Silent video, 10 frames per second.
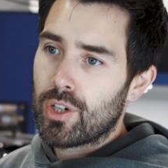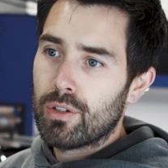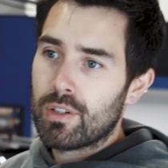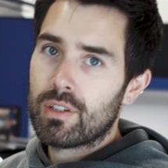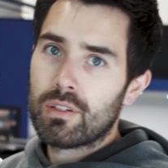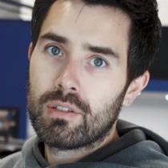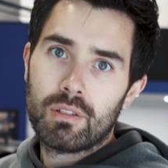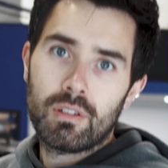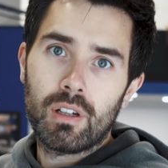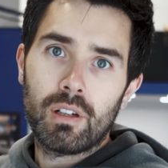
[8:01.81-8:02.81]
showed us
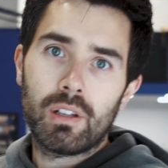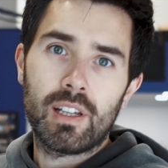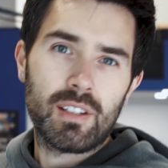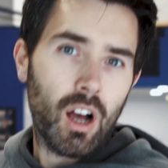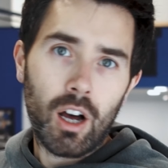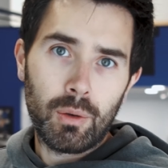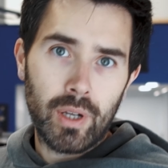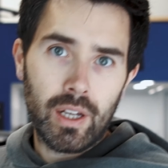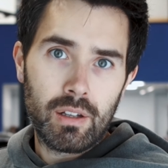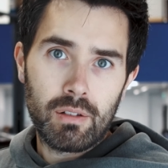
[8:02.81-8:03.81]
that there's a
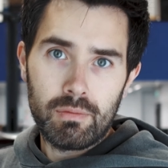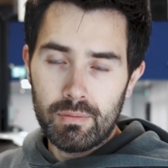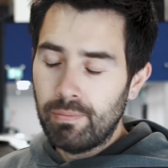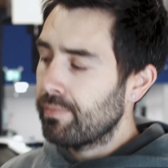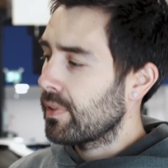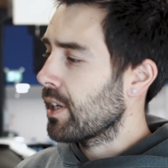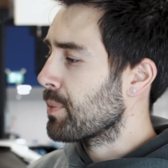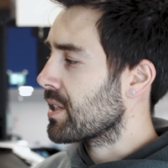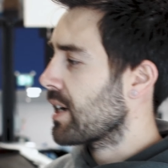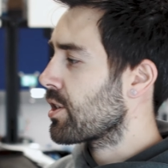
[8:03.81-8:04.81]
hardware
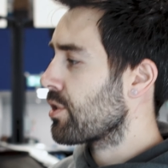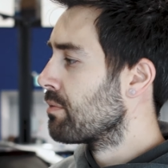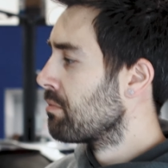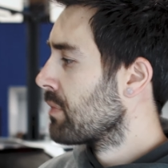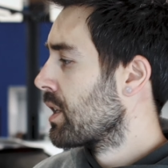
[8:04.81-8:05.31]
limitation.